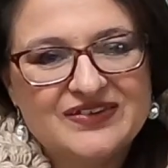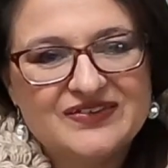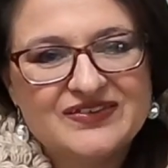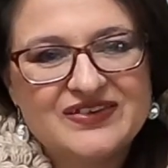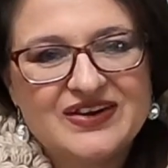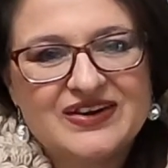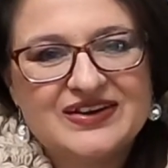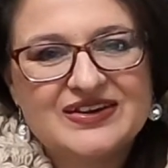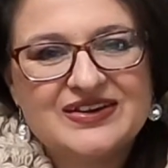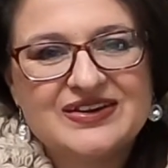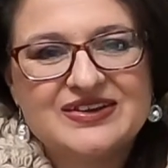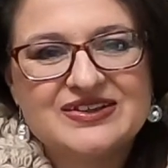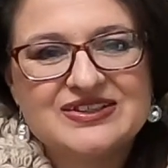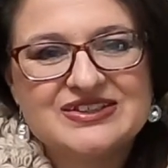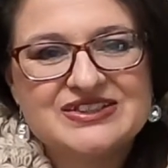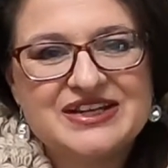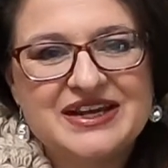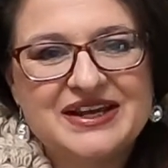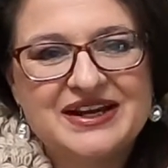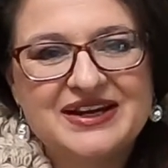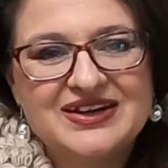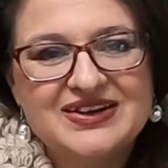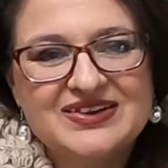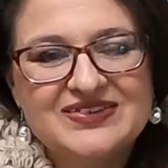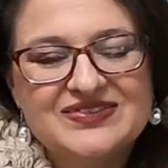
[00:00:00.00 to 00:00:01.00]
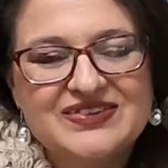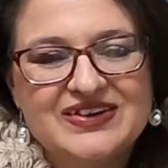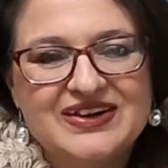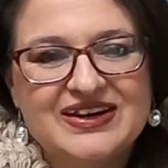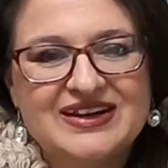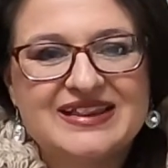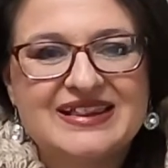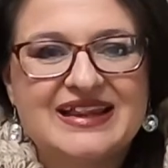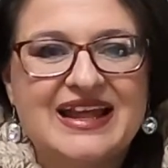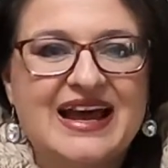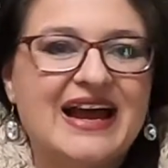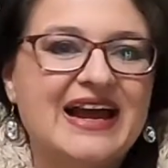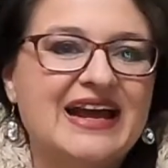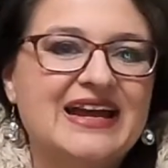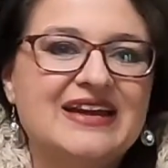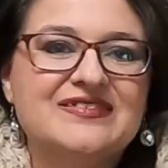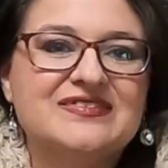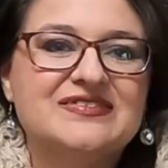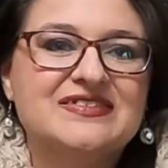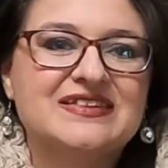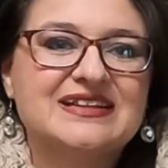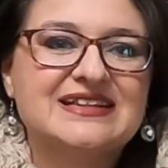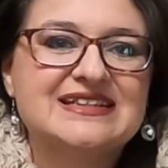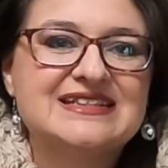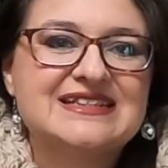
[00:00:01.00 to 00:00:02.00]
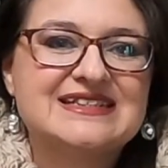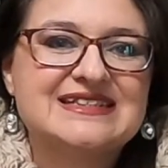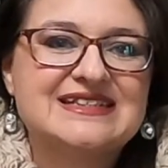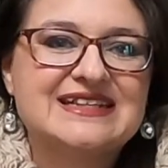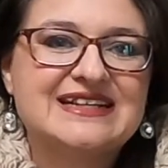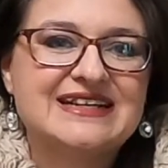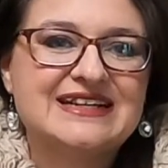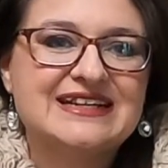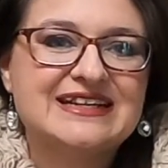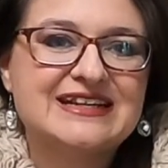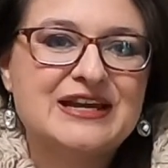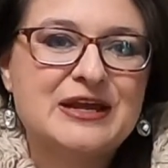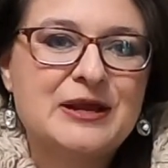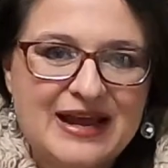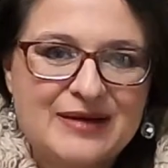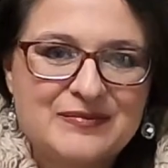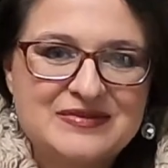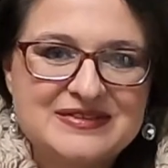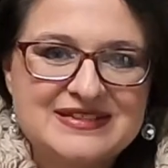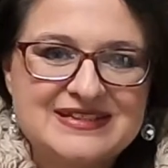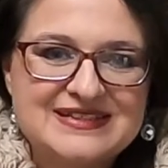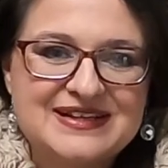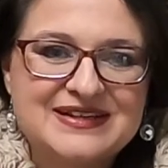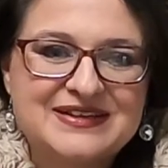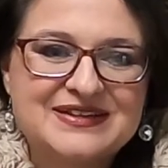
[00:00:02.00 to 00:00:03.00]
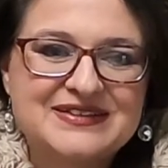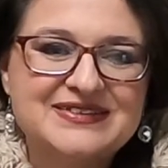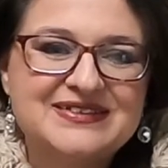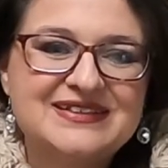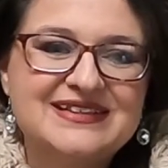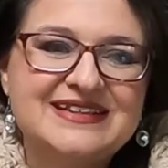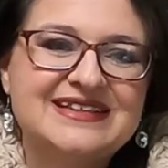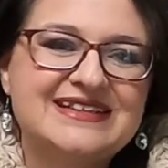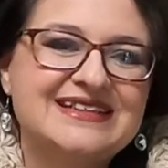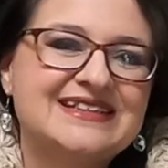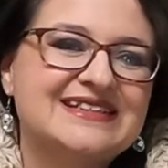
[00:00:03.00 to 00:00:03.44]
over on her channel for a live listing episode.